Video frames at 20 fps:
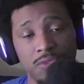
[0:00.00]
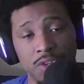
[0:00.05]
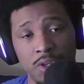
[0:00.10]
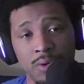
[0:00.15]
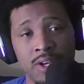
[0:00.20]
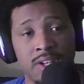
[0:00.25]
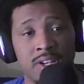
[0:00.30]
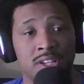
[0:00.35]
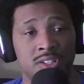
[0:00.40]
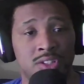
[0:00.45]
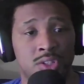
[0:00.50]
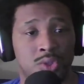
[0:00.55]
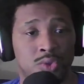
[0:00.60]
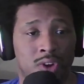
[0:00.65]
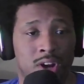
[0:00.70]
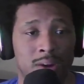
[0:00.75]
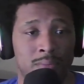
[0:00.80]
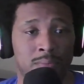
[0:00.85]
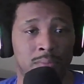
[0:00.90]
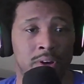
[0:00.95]
hitting that
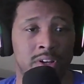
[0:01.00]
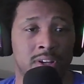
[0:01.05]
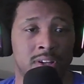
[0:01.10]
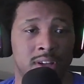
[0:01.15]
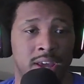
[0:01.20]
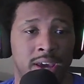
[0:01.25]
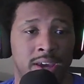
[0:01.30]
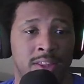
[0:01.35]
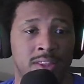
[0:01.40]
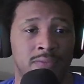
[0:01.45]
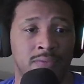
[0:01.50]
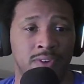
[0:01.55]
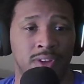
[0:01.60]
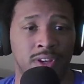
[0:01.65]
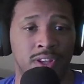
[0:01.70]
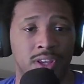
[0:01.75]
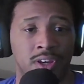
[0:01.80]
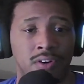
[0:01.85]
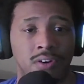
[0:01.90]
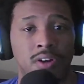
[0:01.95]
subscribe button and liking the
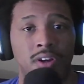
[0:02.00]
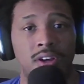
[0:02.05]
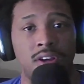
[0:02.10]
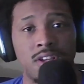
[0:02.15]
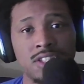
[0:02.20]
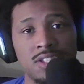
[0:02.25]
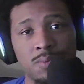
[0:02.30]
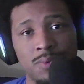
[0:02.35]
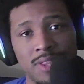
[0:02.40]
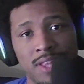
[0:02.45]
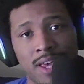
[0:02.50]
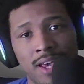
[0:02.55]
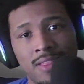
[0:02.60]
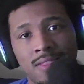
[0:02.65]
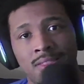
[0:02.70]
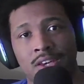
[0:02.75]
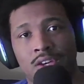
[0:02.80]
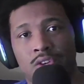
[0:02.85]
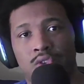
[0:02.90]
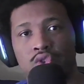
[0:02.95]
video. So with that,
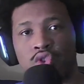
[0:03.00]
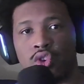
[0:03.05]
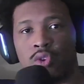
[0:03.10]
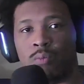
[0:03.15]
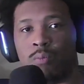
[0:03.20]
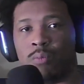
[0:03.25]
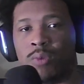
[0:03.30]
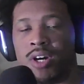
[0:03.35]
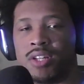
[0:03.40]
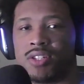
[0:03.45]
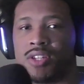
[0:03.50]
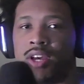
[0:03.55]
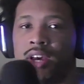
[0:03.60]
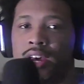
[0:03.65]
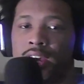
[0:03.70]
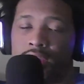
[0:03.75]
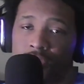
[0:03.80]
thank you so much.